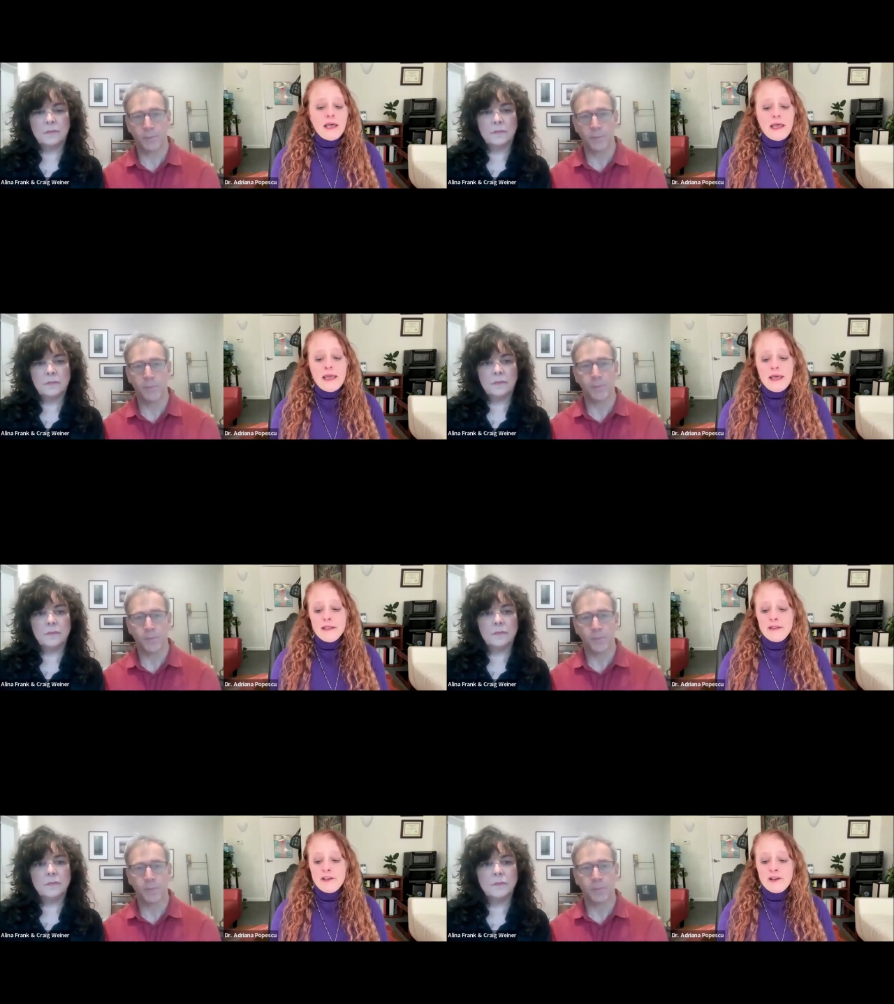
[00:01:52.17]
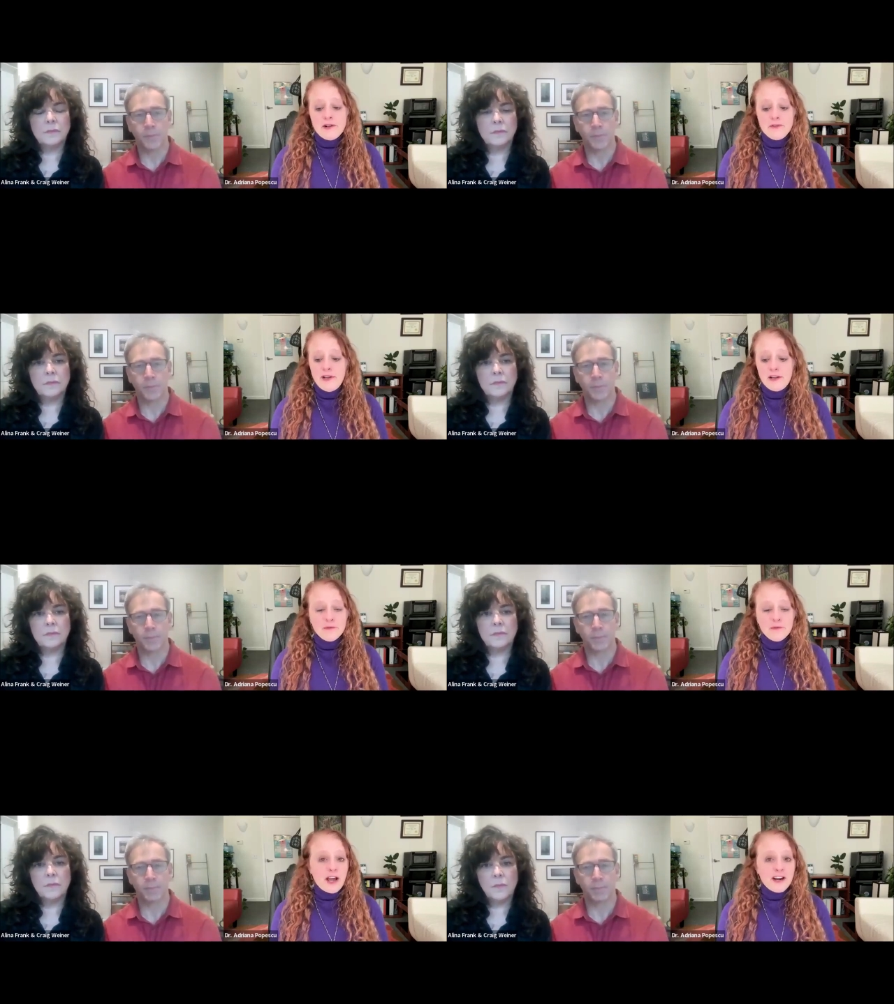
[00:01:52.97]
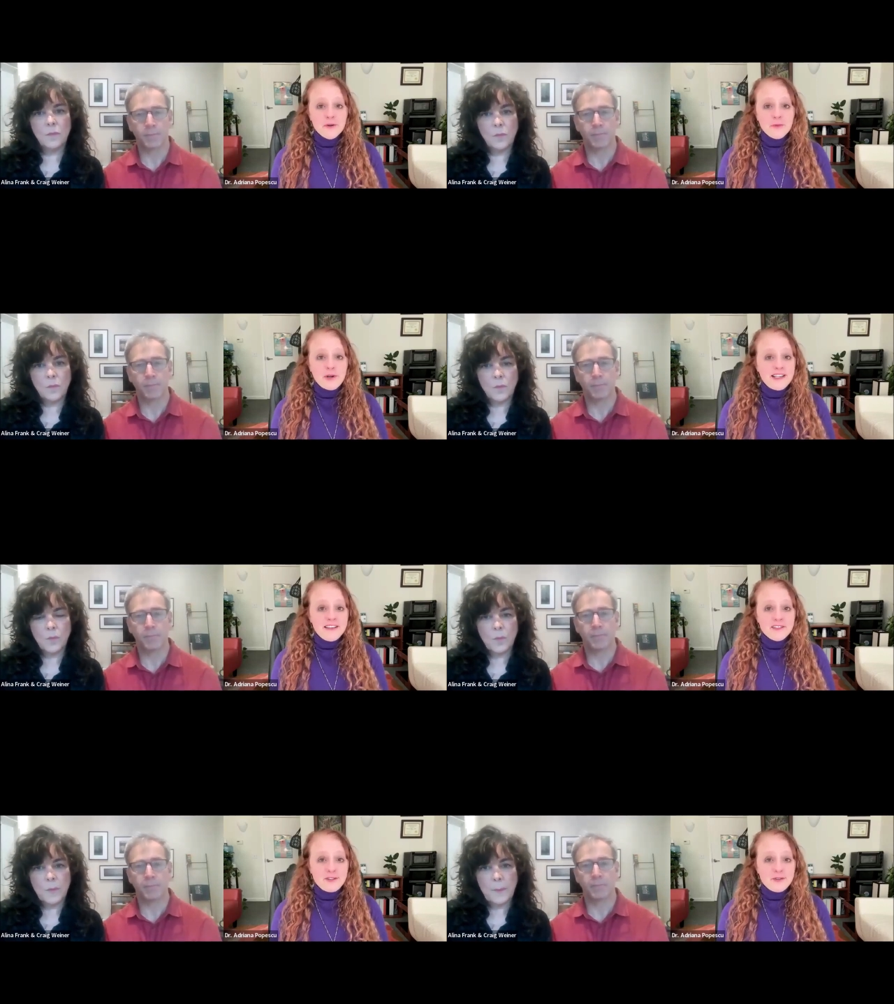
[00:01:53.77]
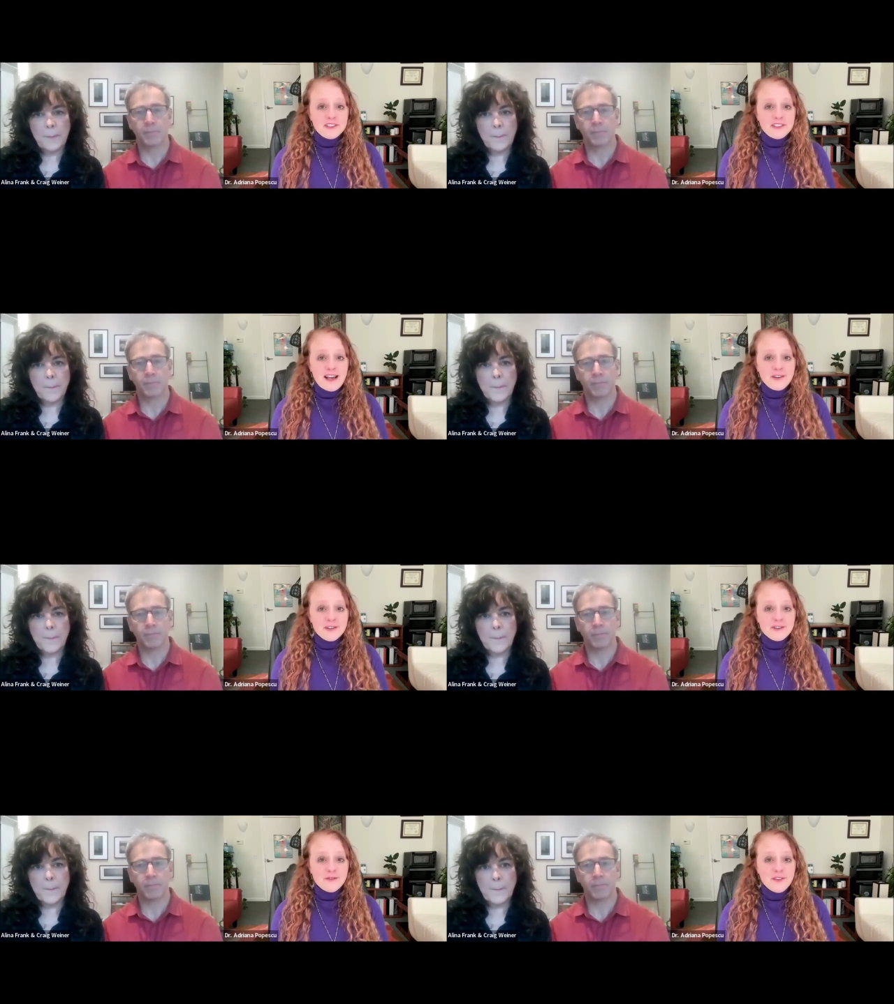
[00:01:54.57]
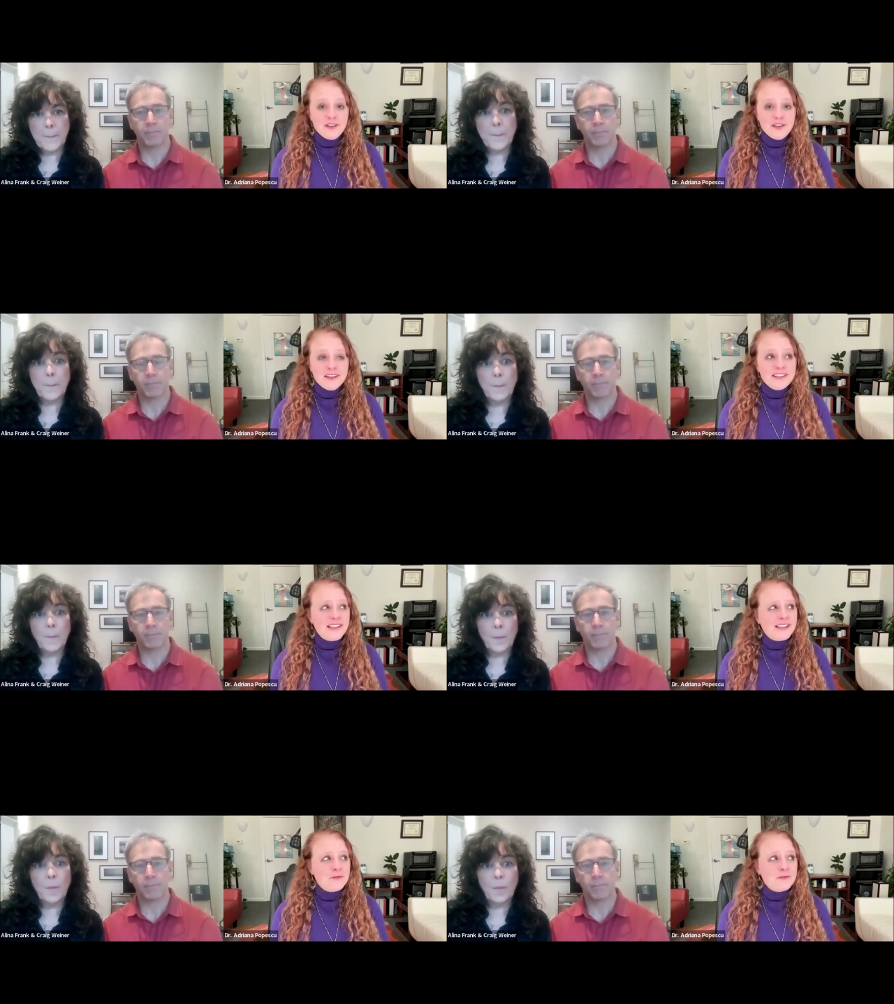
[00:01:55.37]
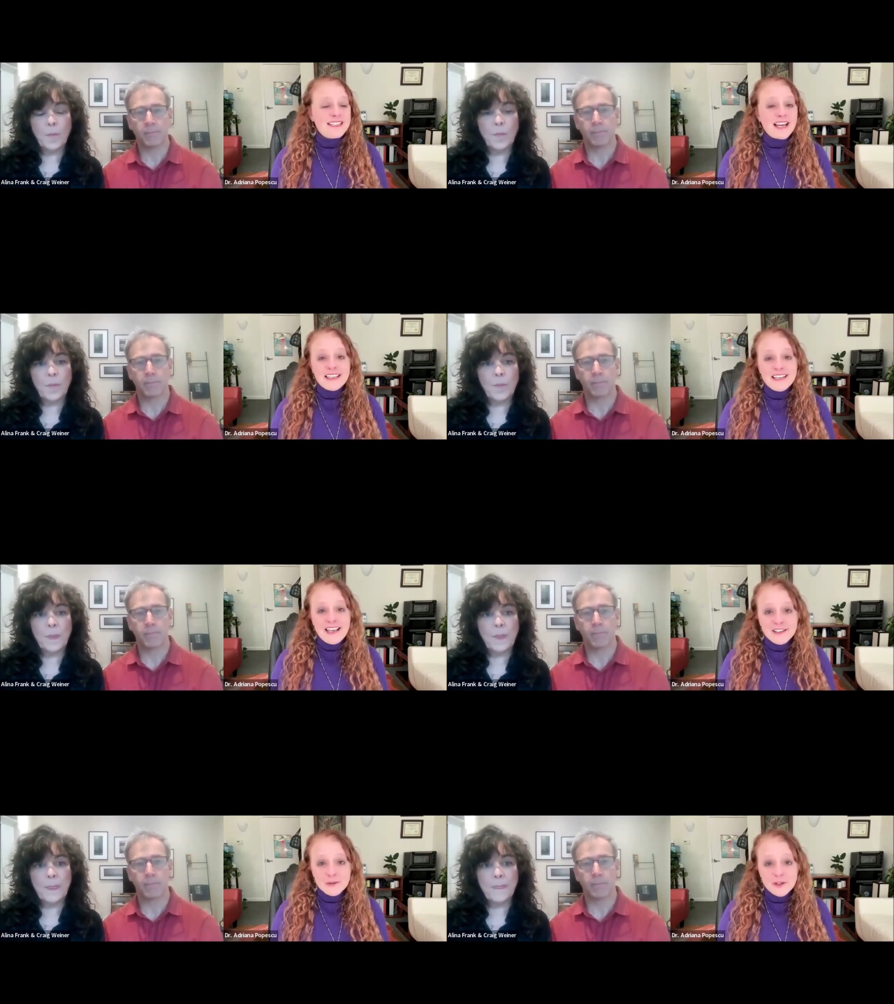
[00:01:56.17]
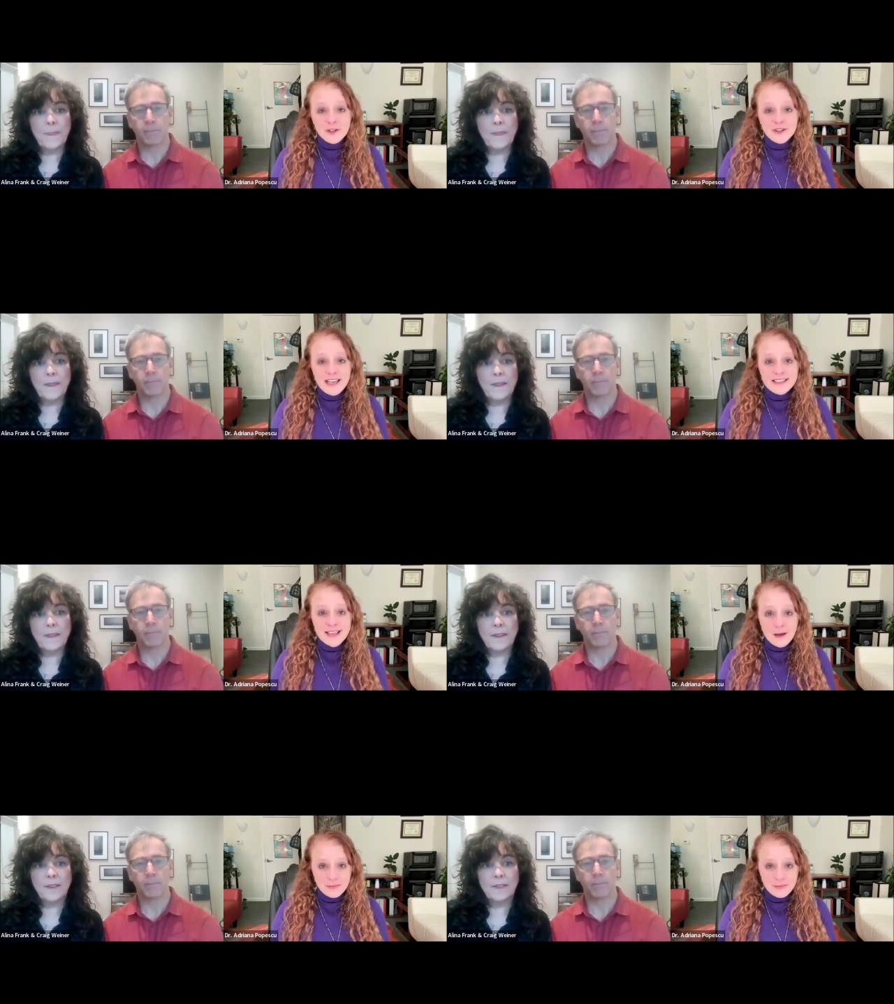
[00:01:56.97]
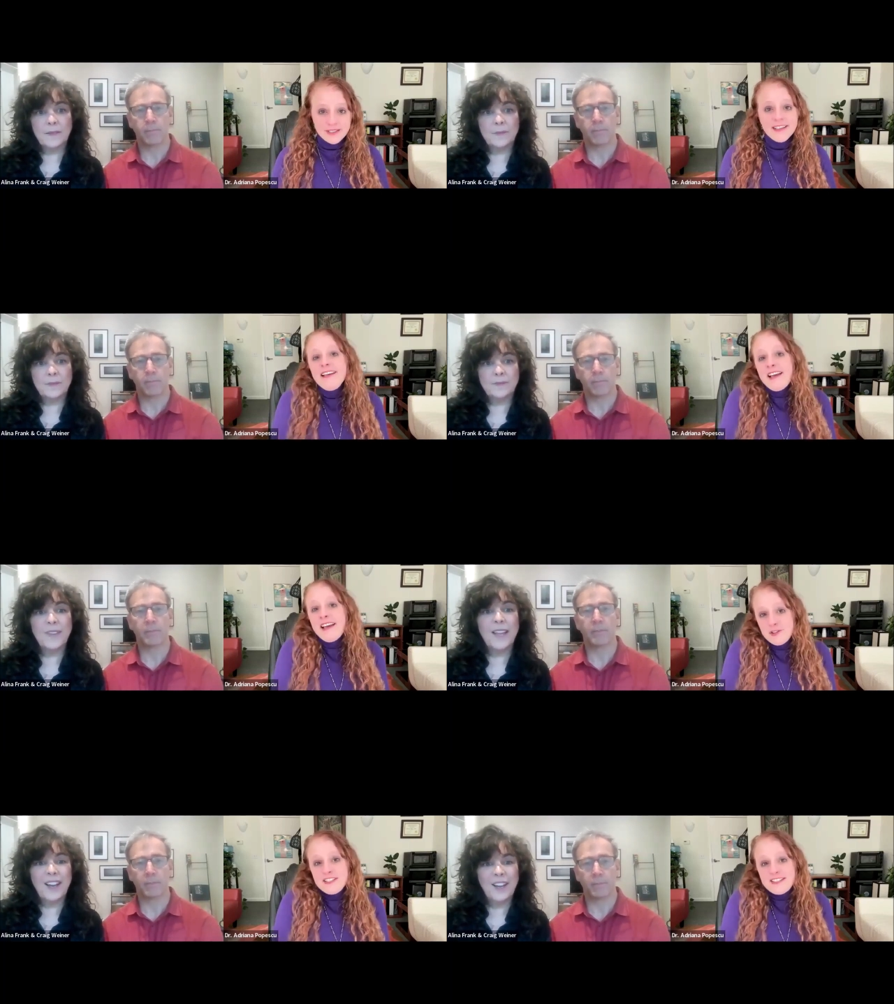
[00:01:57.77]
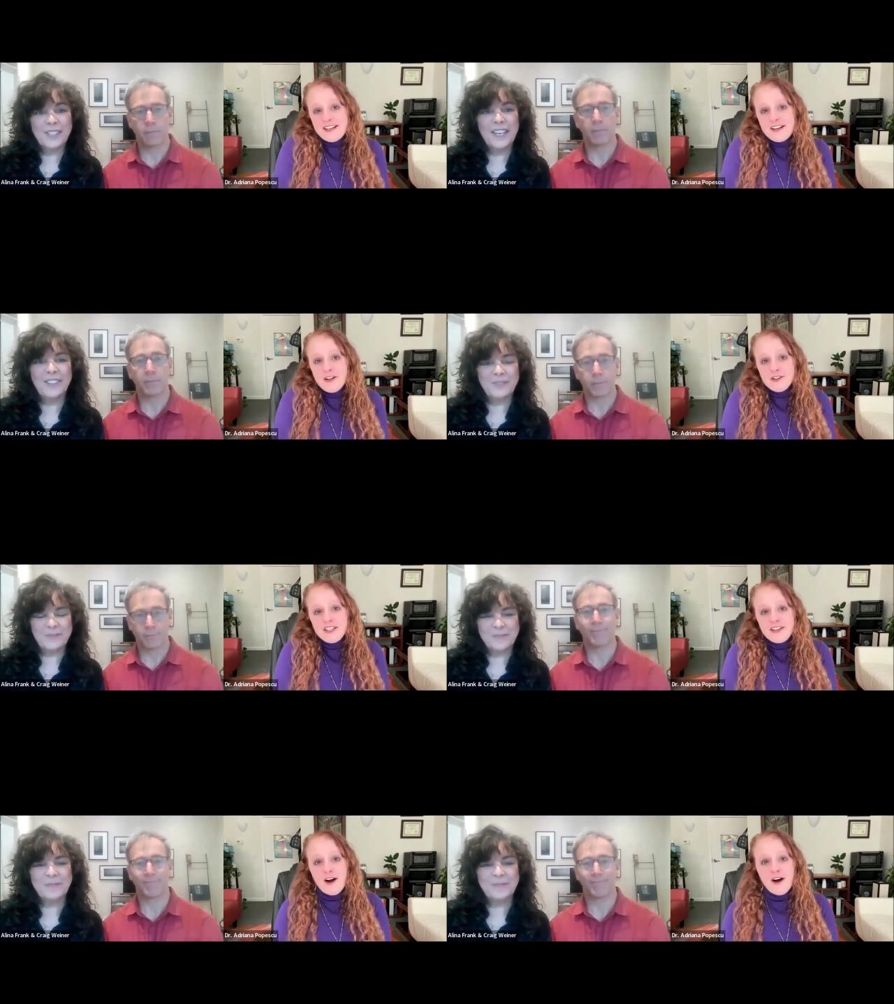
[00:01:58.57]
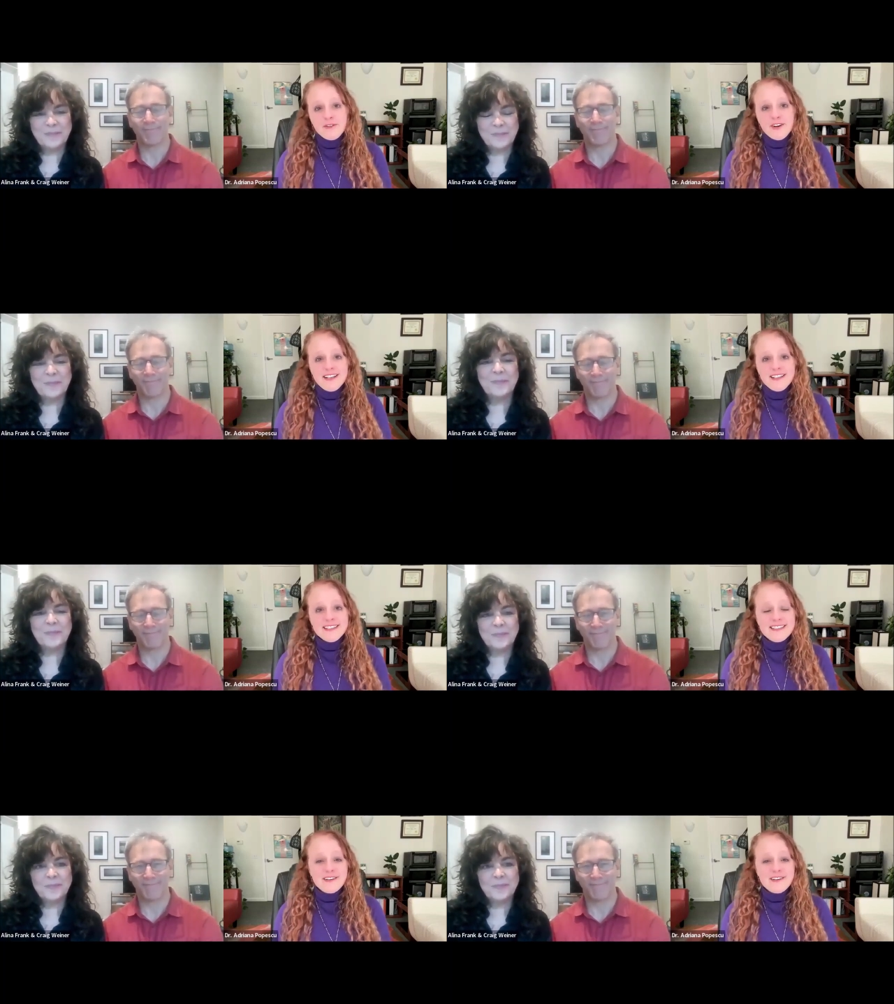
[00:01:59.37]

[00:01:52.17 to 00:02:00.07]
Speaker 1: and uh, found a flyer one day in the student lounge for the, I think it was second annual ACEP Energy Psychology Conference.